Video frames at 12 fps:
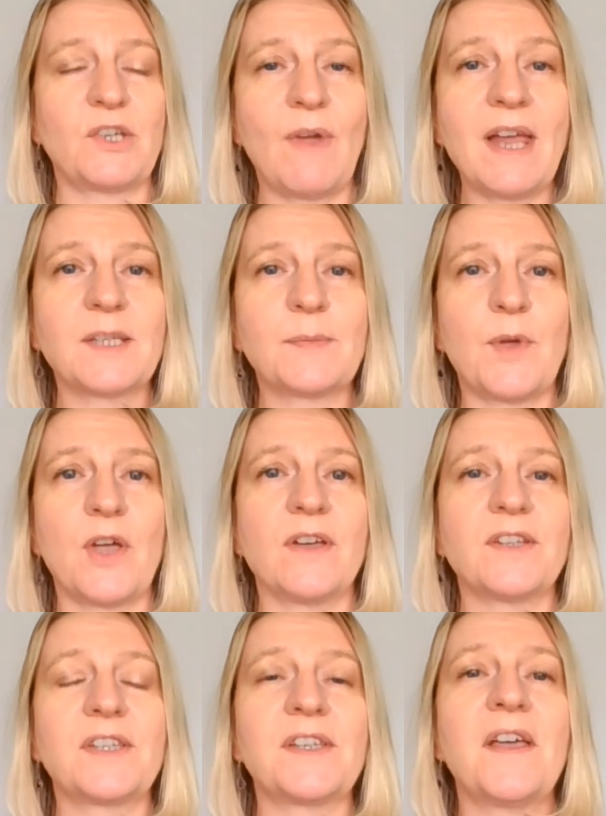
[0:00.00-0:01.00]

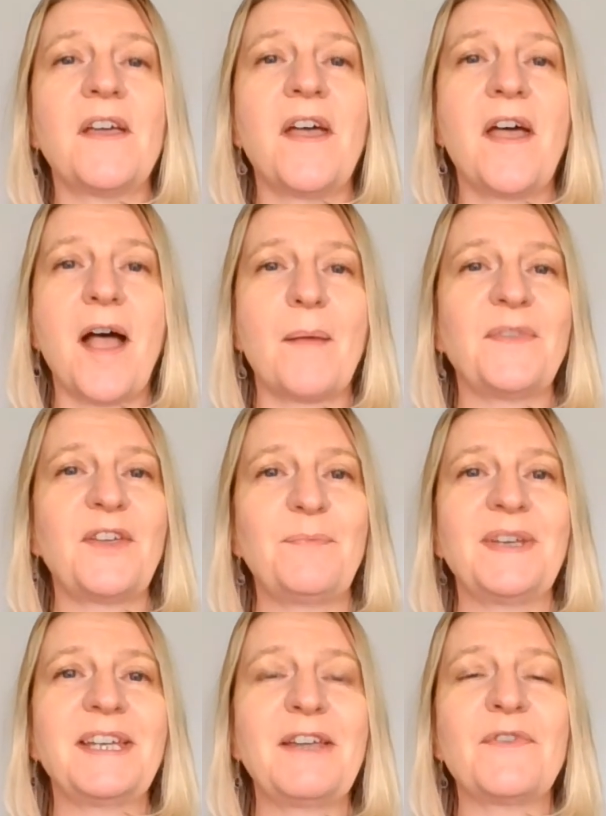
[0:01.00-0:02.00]
experts. They've
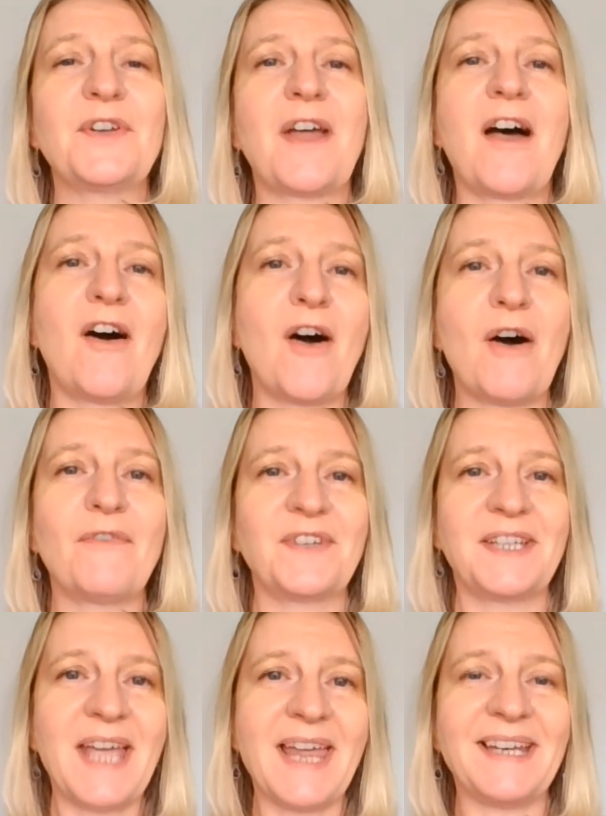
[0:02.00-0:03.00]
been given a half a
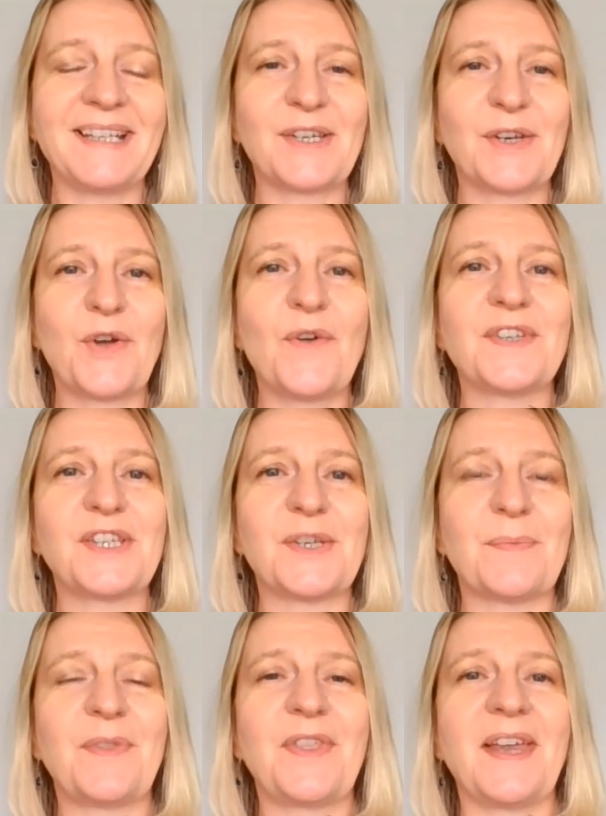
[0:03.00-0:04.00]
day to cover
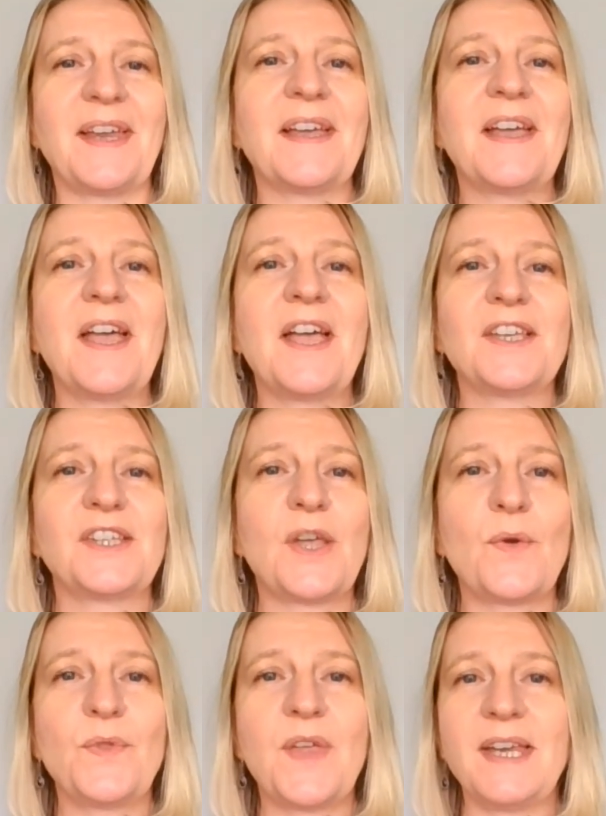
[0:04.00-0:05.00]
something.
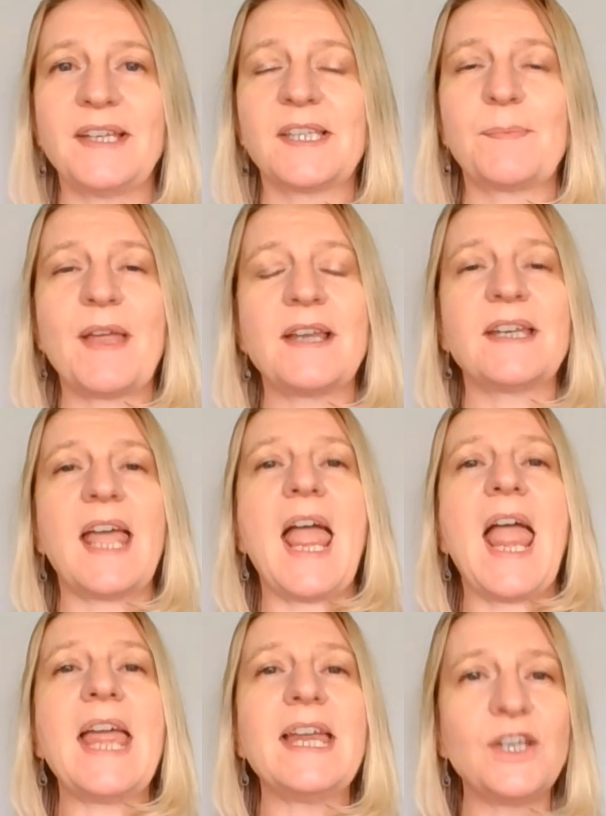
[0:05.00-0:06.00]
So they spend
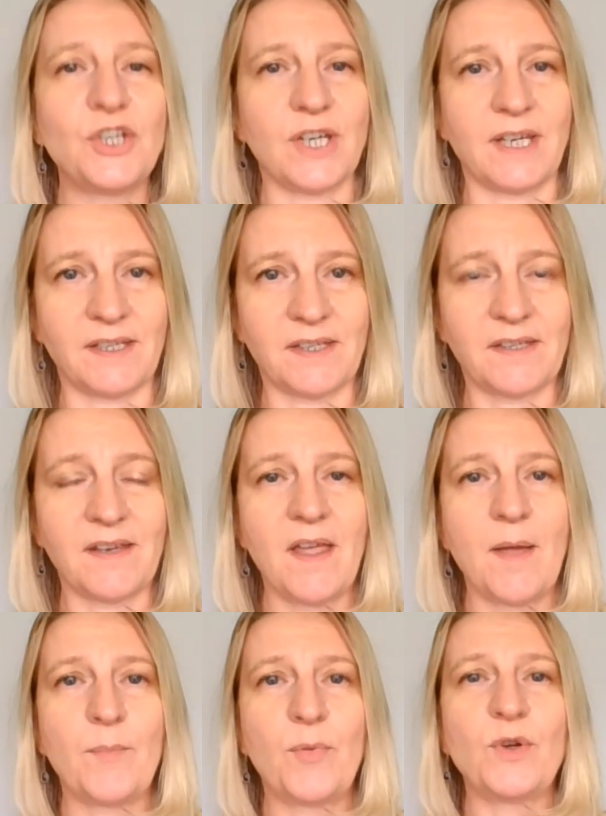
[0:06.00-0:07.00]
ages
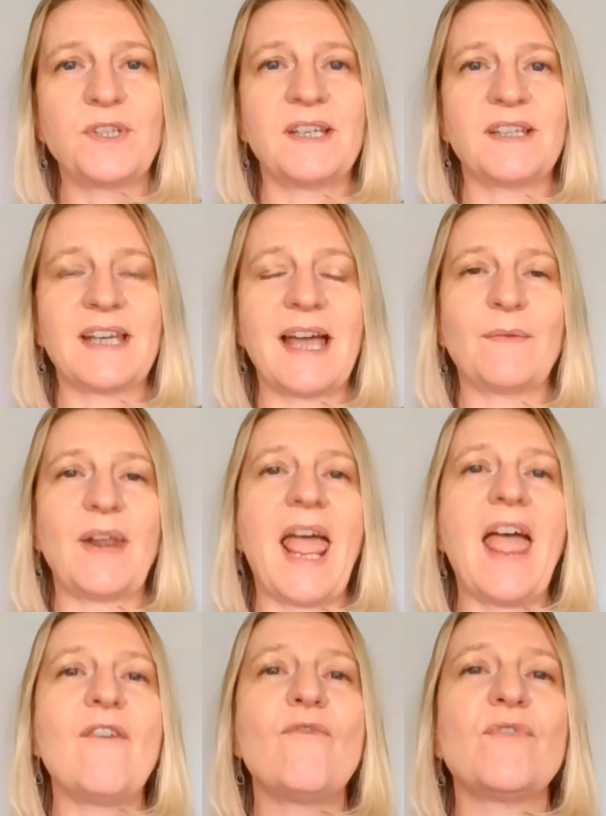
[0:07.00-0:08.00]
putting down
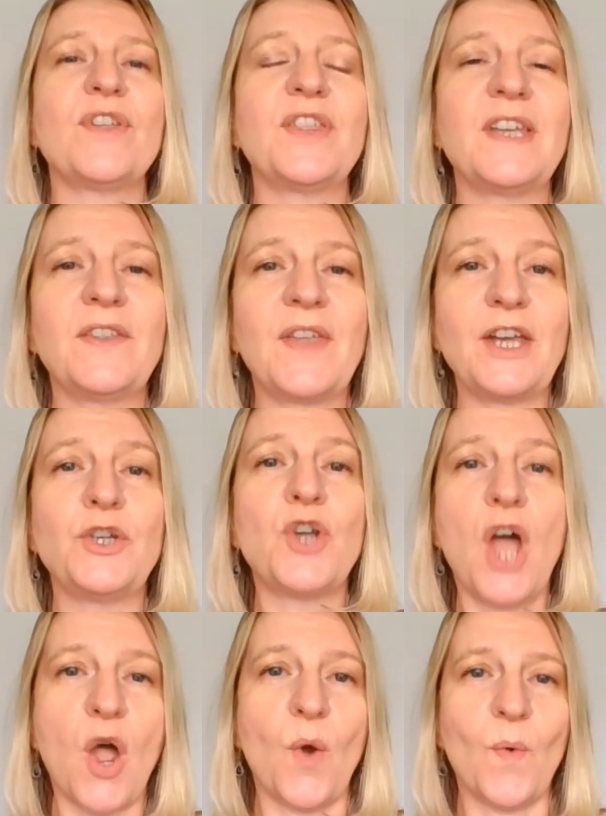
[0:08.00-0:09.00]
everything they
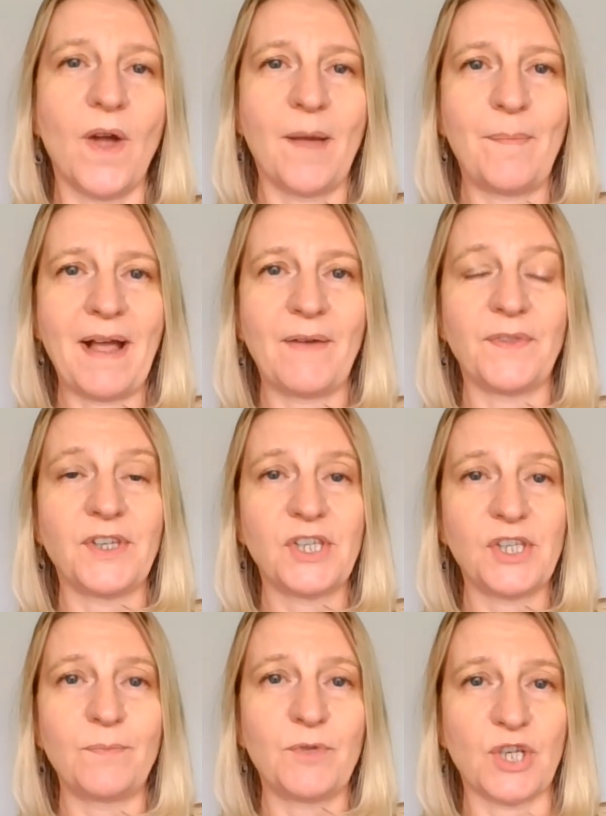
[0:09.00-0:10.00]
know about the
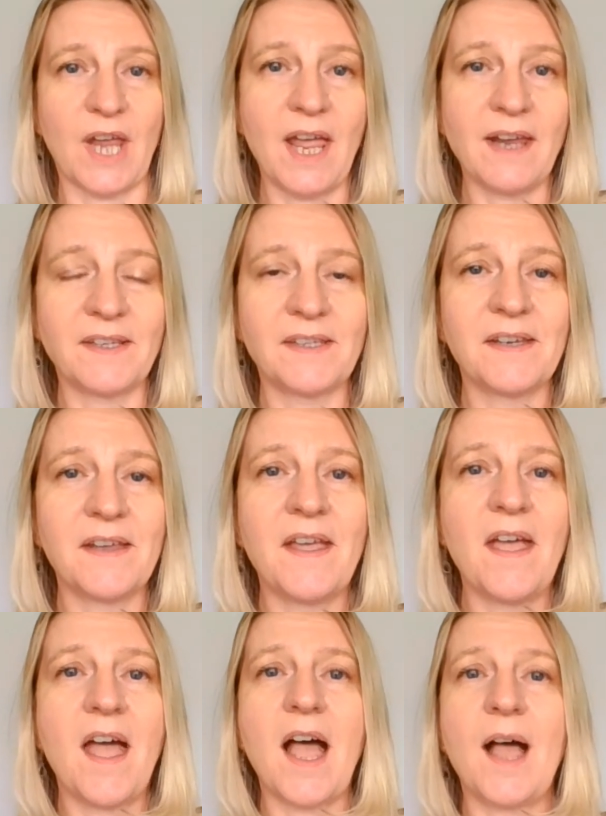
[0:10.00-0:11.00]
subject.
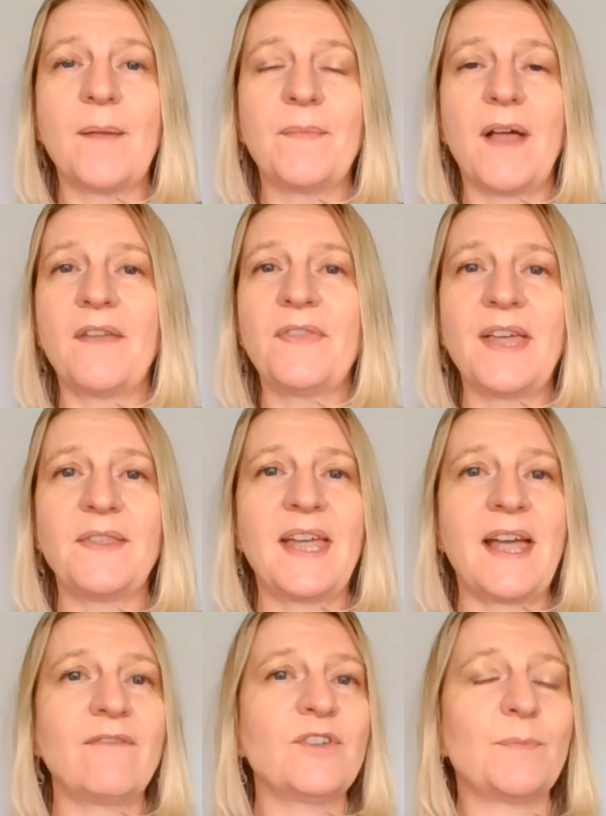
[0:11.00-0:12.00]
And then
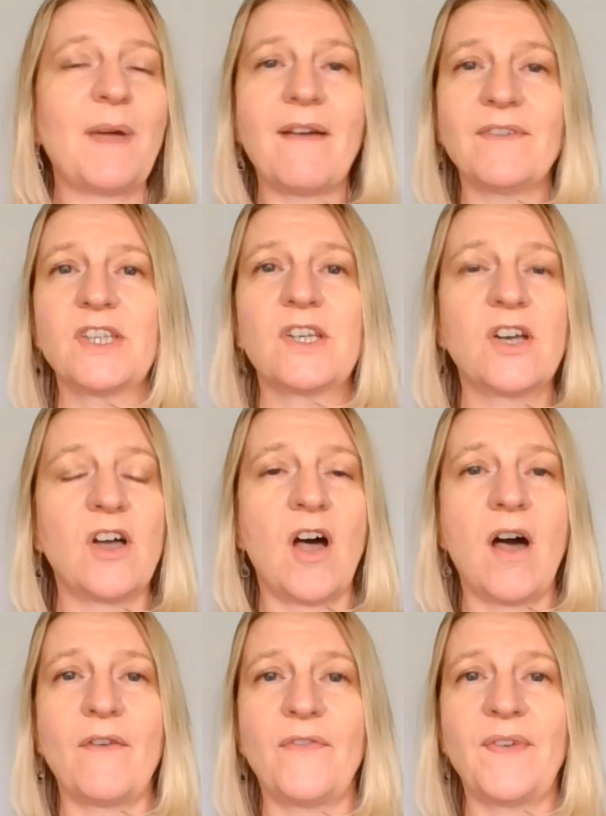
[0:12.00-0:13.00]
they end up having to cut
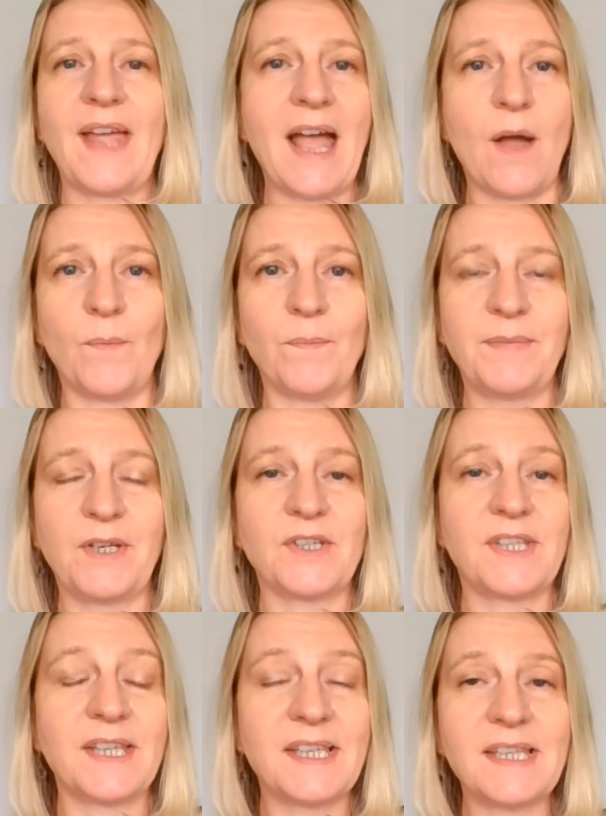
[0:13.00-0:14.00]
half of it out
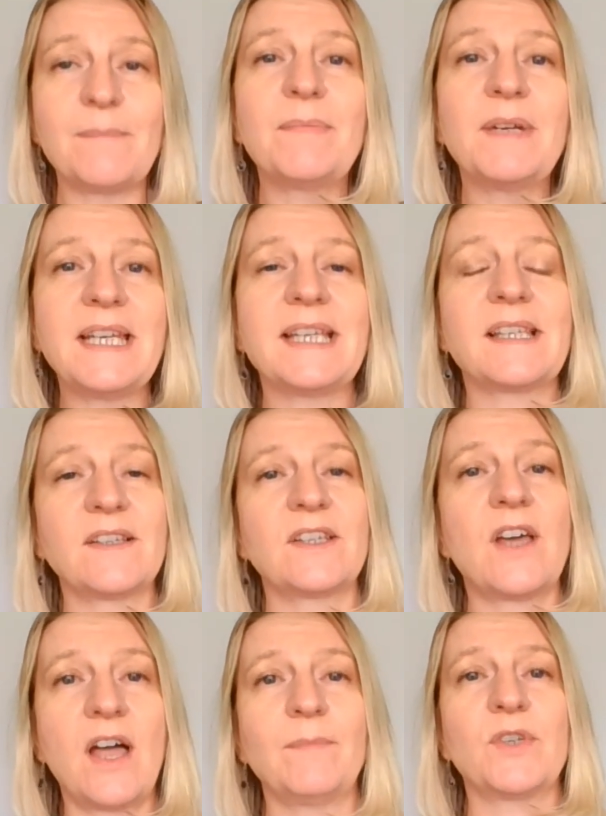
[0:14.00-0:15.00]
because there simply isn't
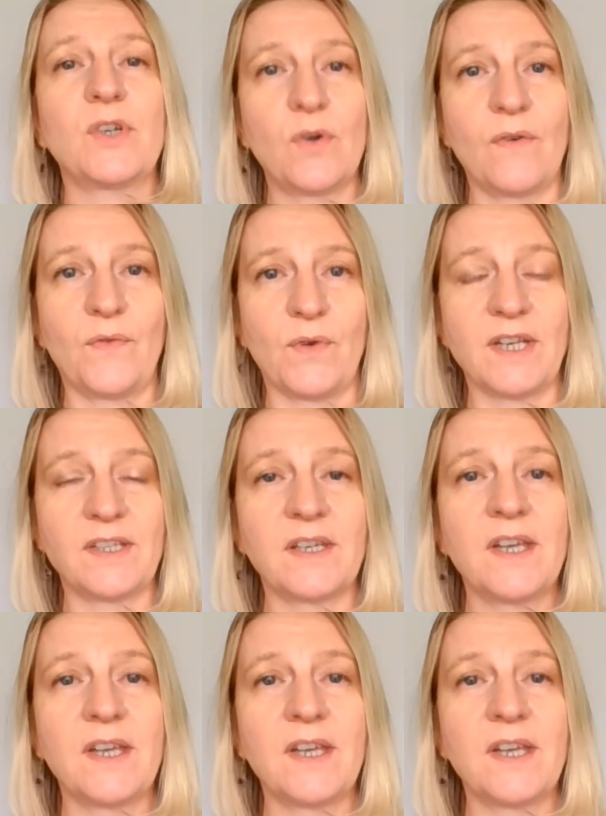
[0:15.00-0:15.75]
time to cover it.